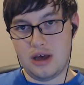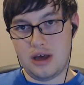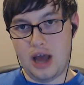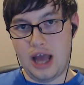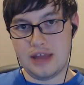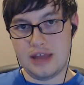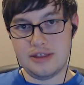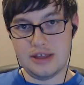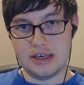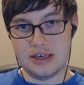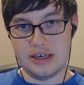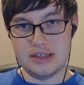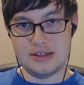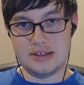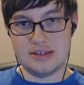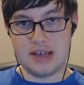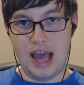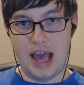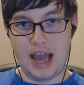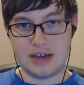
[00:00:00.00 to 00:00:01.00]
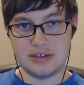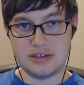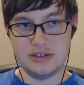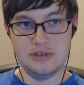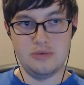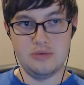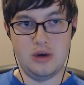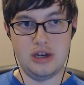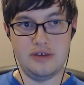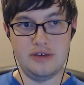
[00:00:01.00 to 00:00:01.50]
I think it's
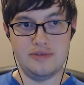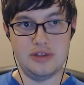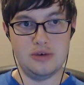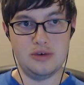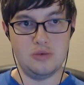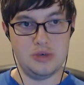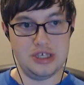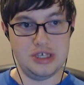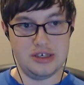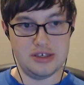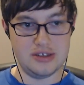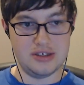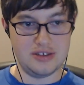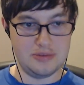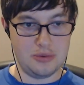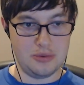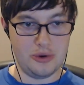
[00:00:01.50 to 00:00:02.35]
actually one of the weakest